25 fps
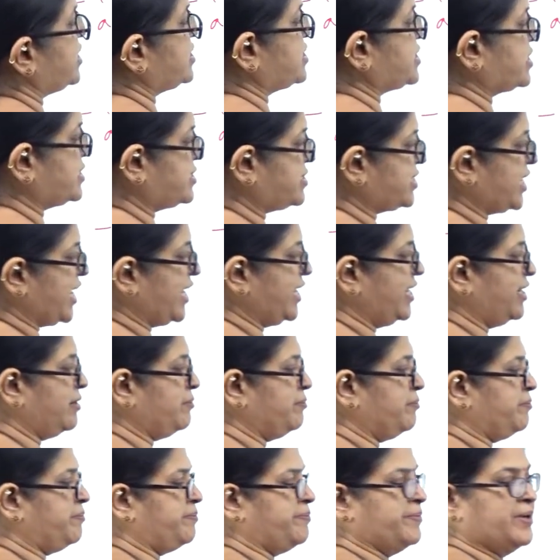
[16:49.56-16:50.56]
is
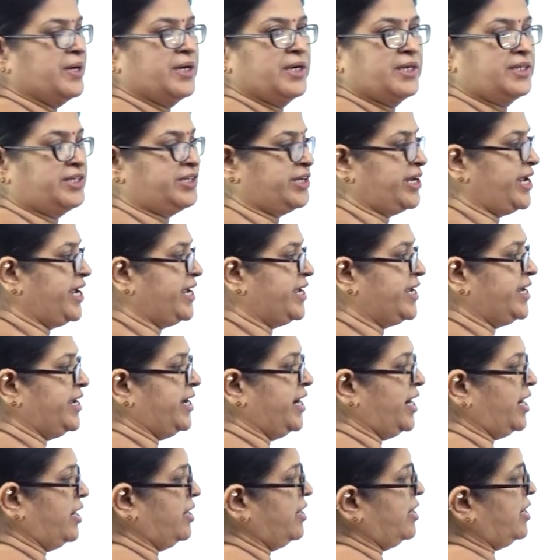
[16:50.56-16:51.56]
xylem, uh,
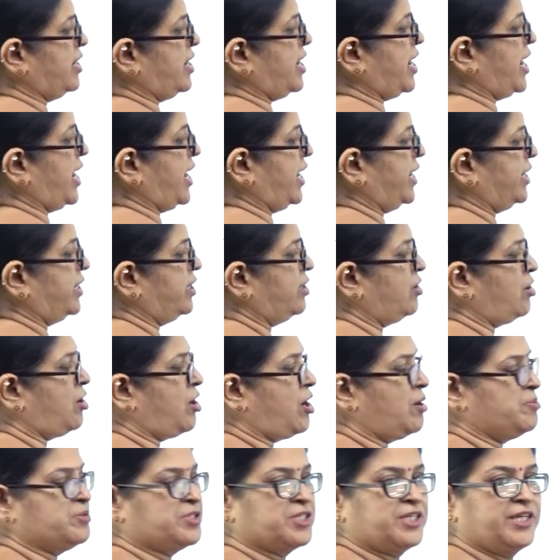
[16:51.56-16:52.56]
trachea, and
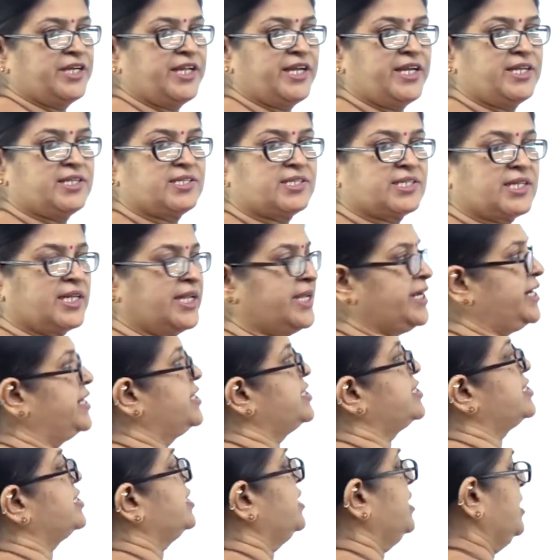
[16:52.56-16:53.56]
option D is
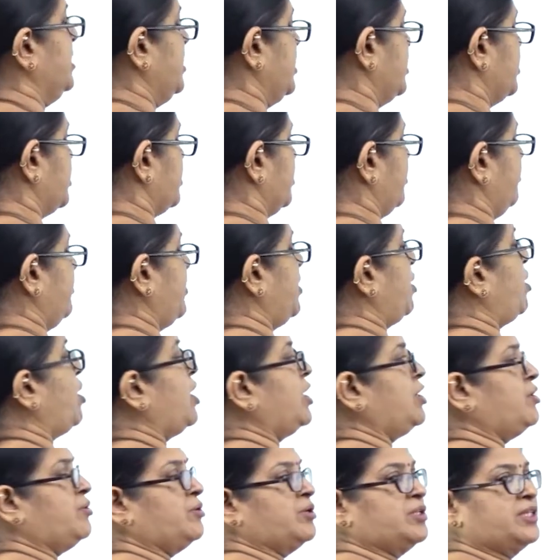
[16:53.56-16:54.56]
sclerids. So, we
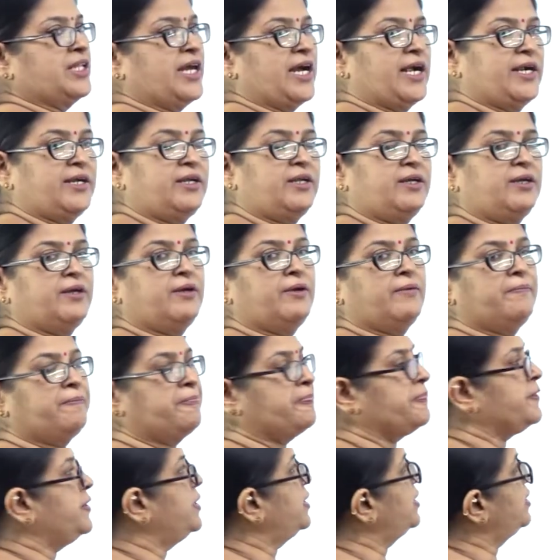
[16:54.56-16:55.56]
all know that
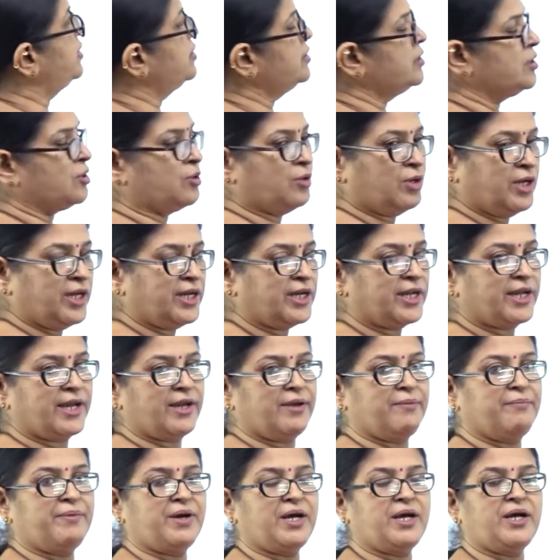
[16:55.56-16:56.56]
uh,
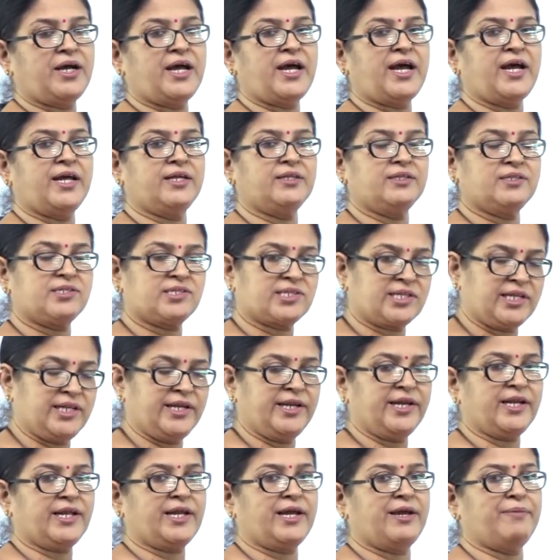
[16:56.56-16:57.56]
colenchyma and
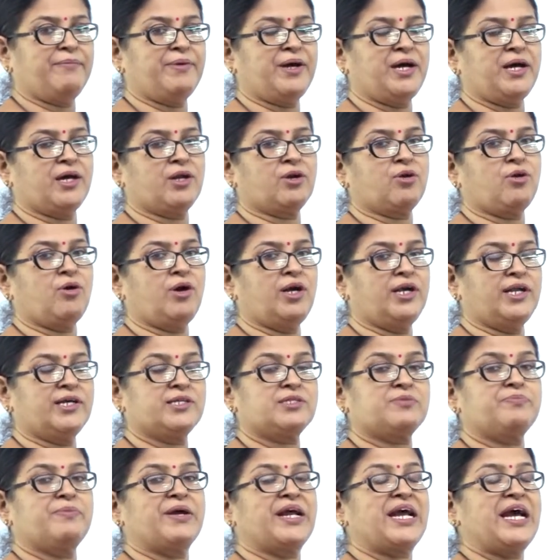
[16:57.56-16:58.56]
sclerenchyma are called
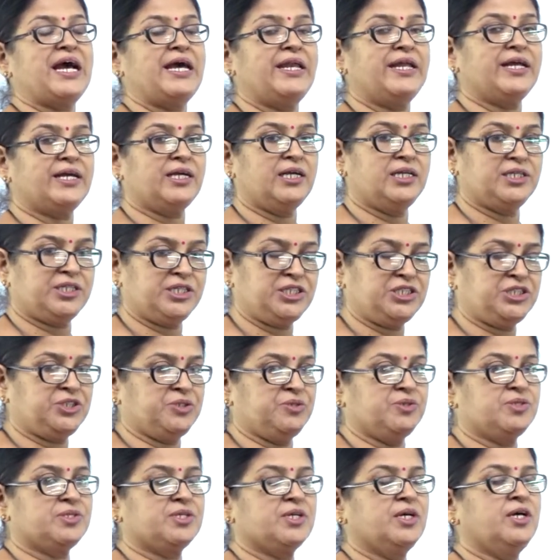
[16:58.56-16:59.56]
as mechanical
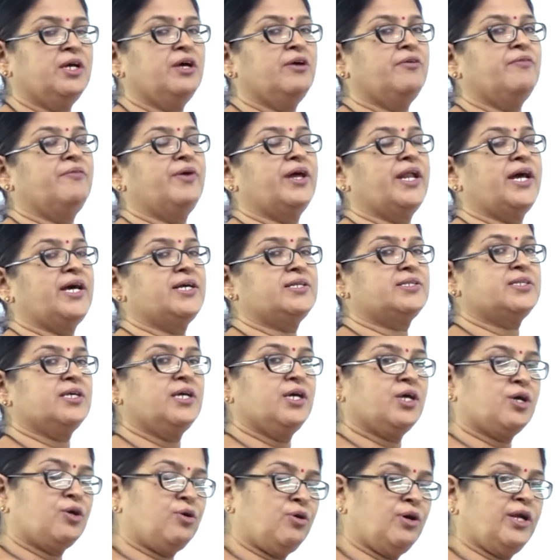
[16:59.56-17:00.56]
tissues, whereas
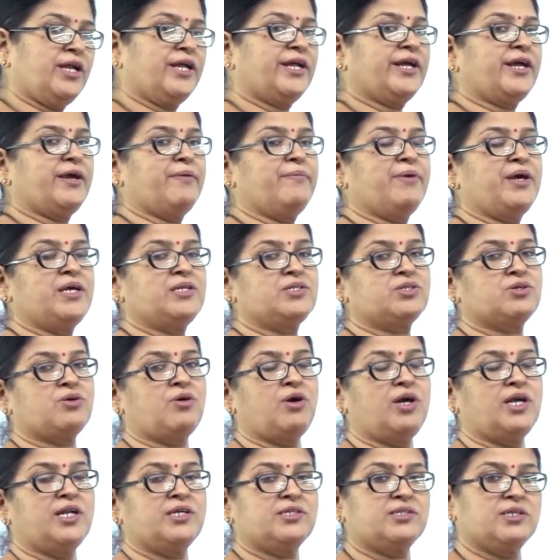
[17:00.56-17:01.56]
colenchyma is
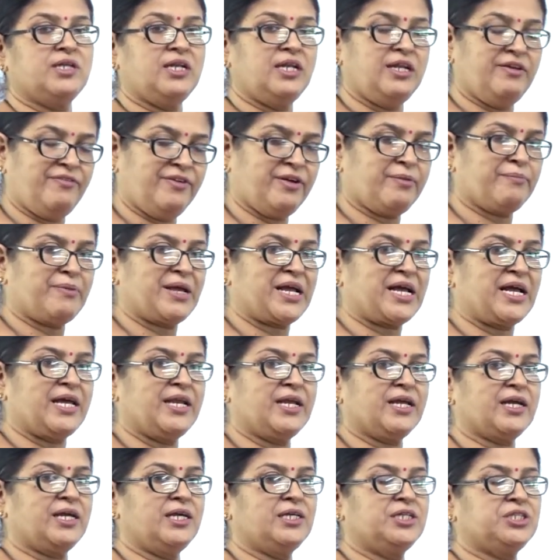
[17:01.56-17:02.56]
called as a living
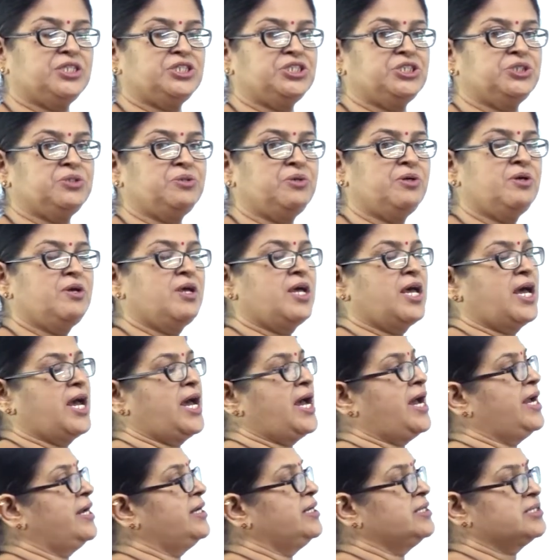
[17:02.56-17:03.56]
mechanical tissue
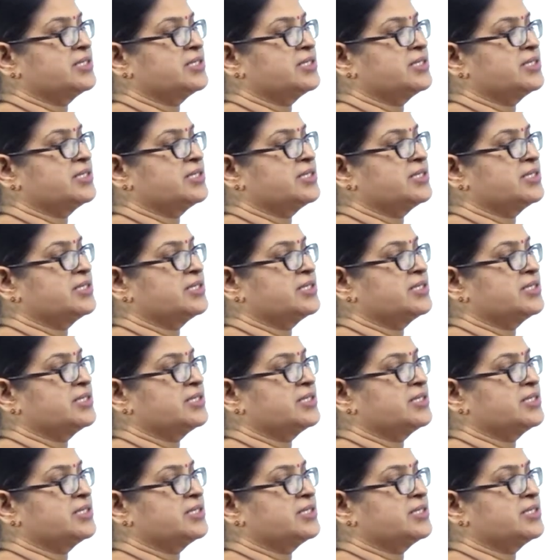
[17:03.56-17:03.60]
and